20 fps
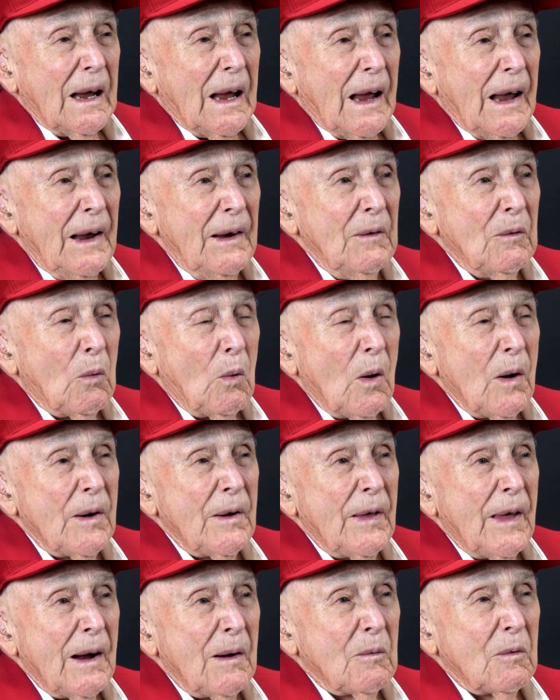and
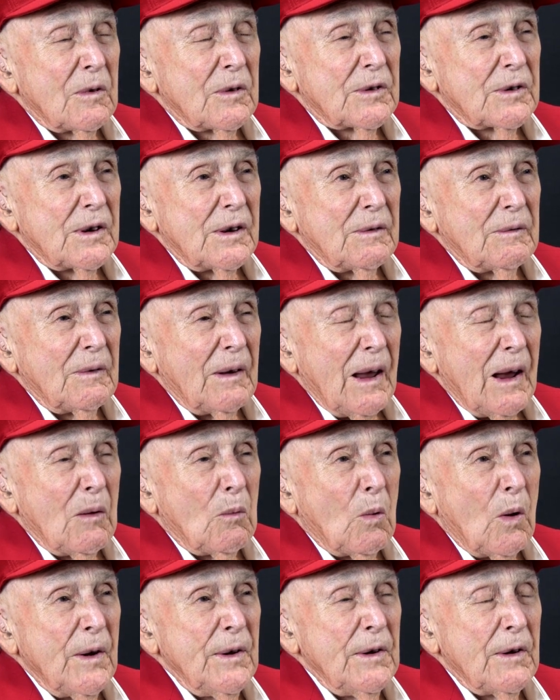where that was, it
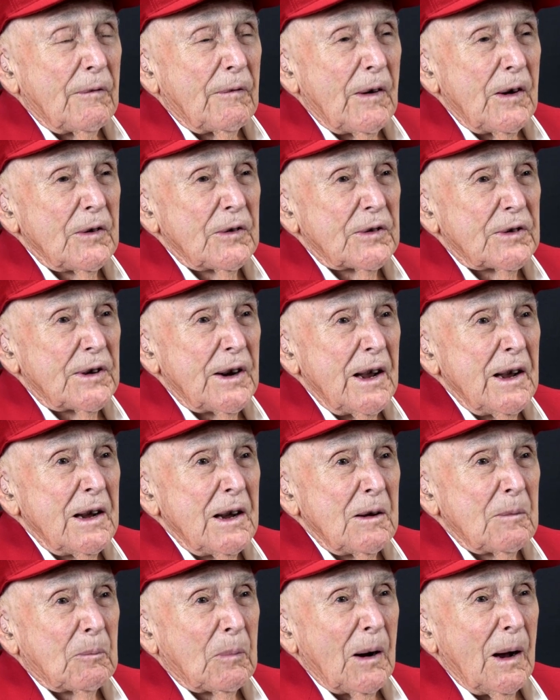wasn't the first
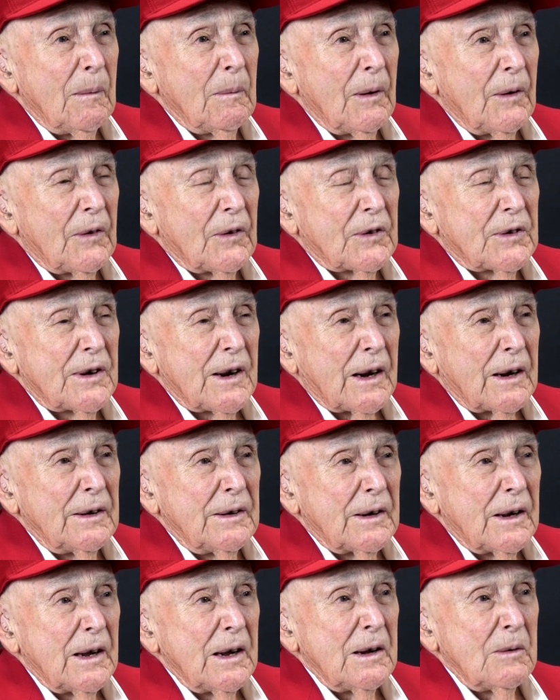day, probably the
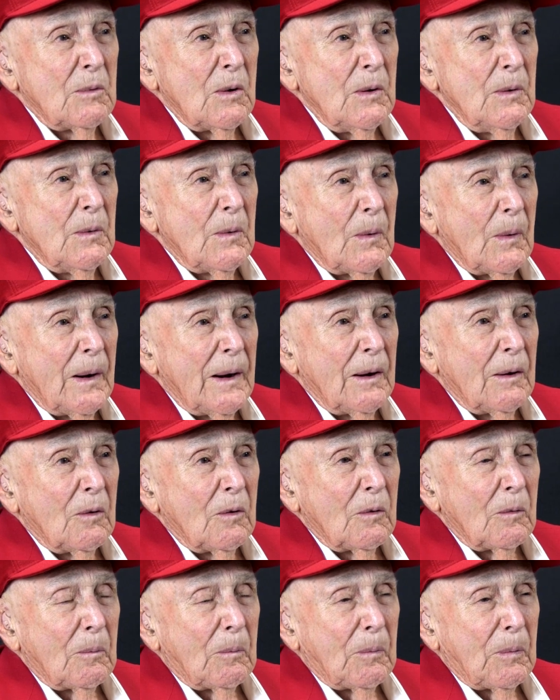second day when we went
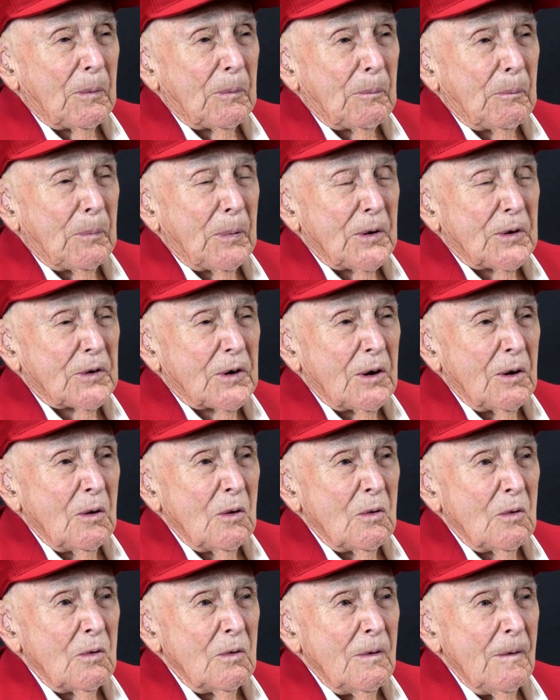on
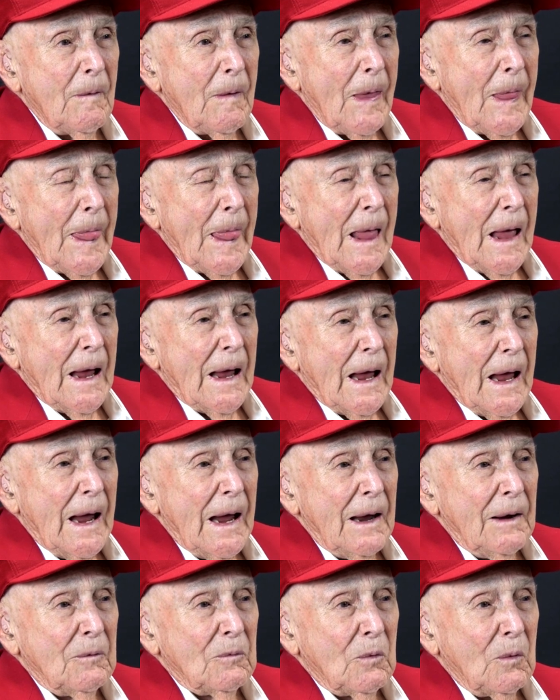patrol,
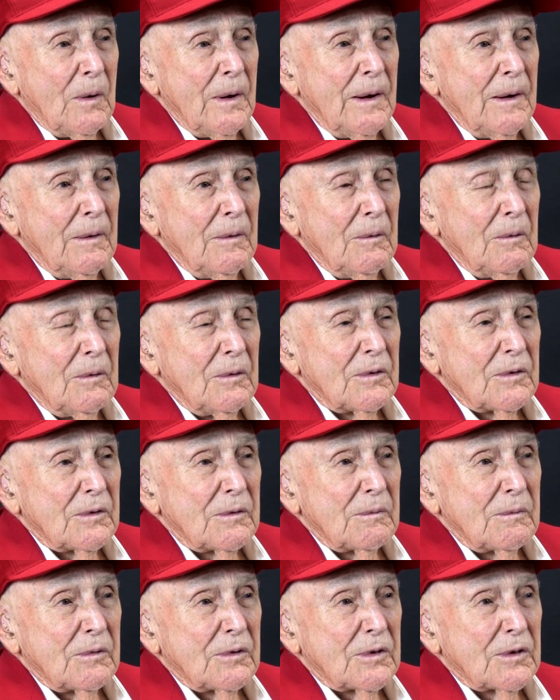and we
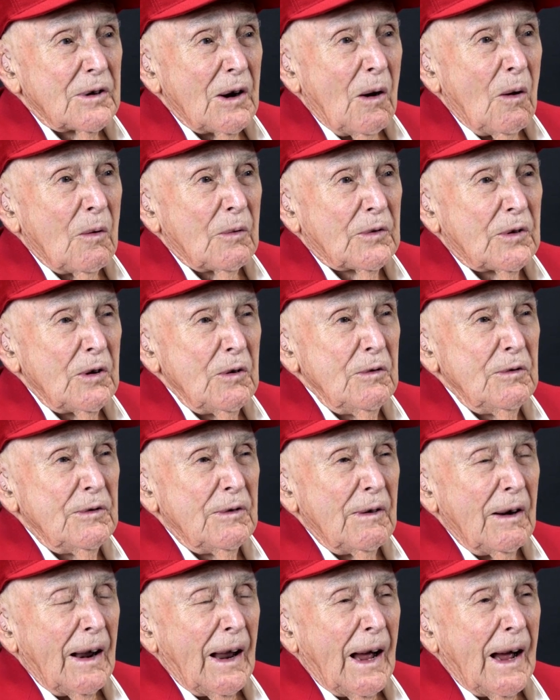saw
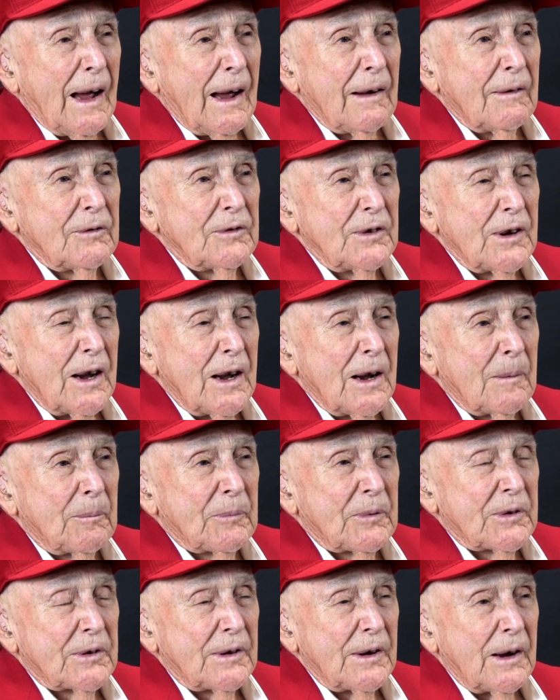2 live
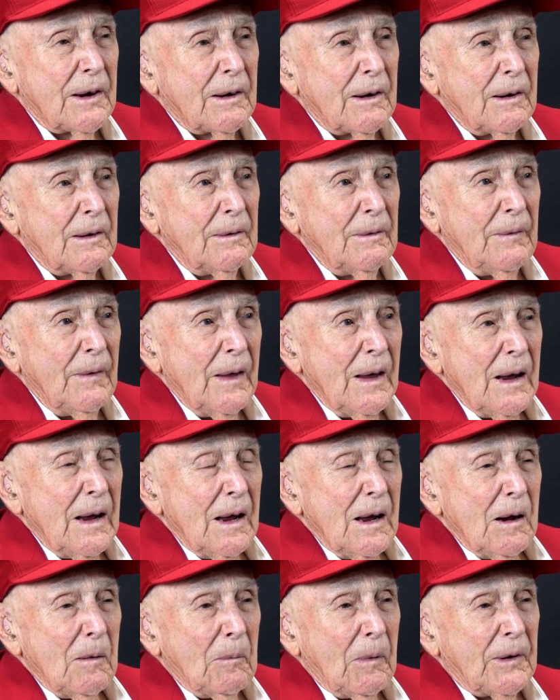Japs there,
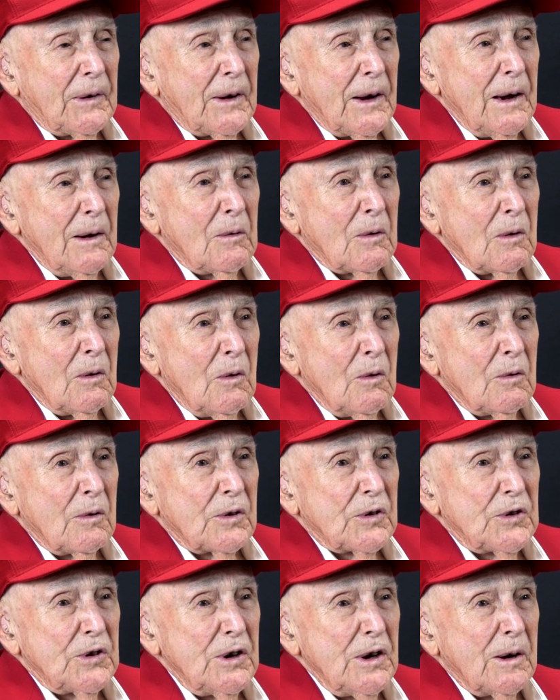but they were on
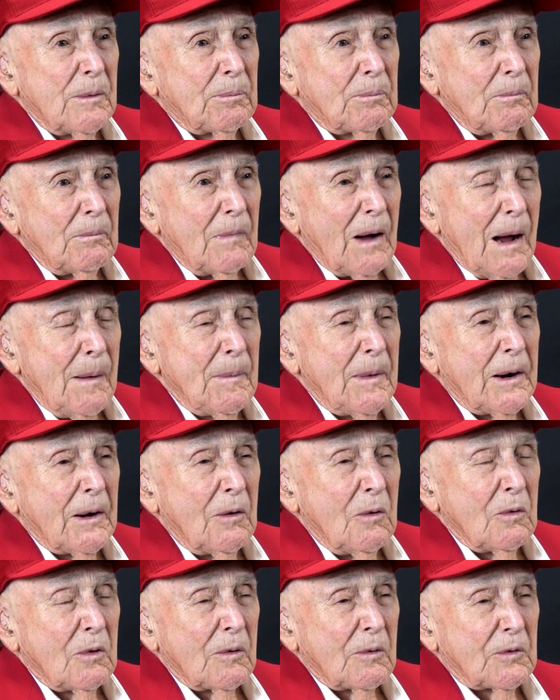a ship, on
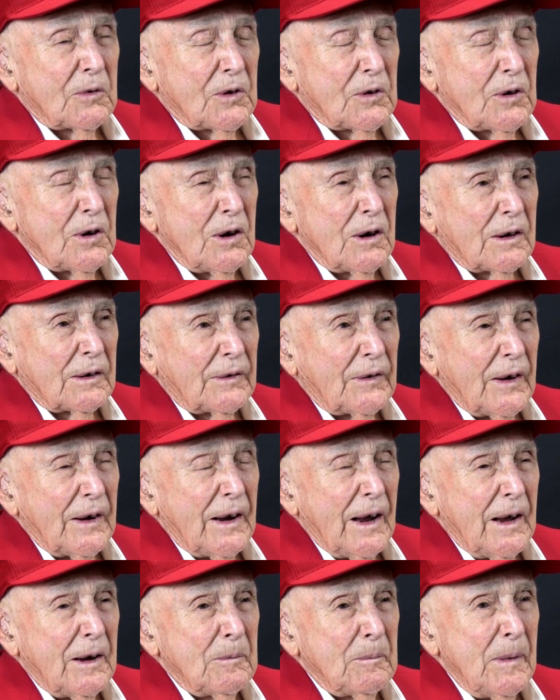a truck
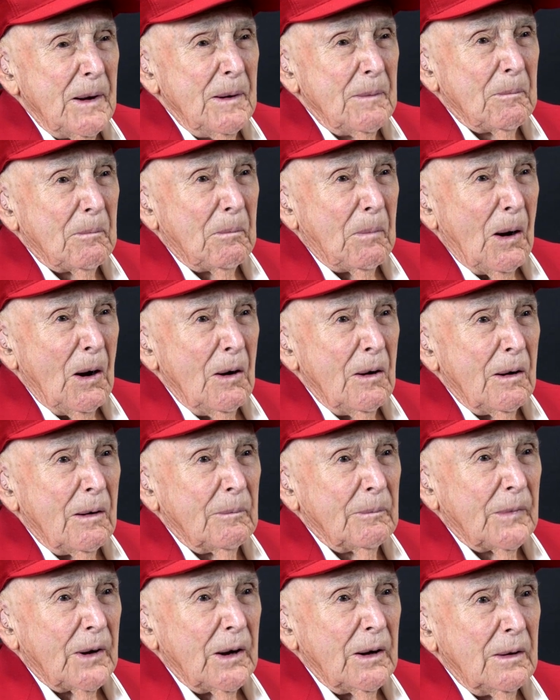that had been
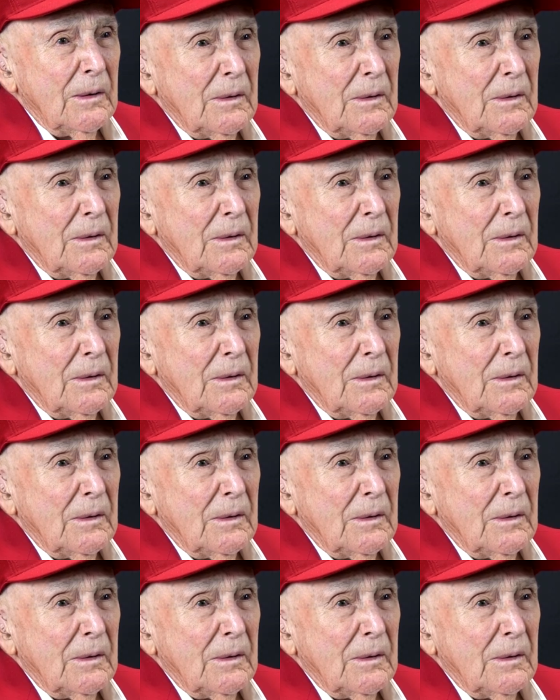bombed.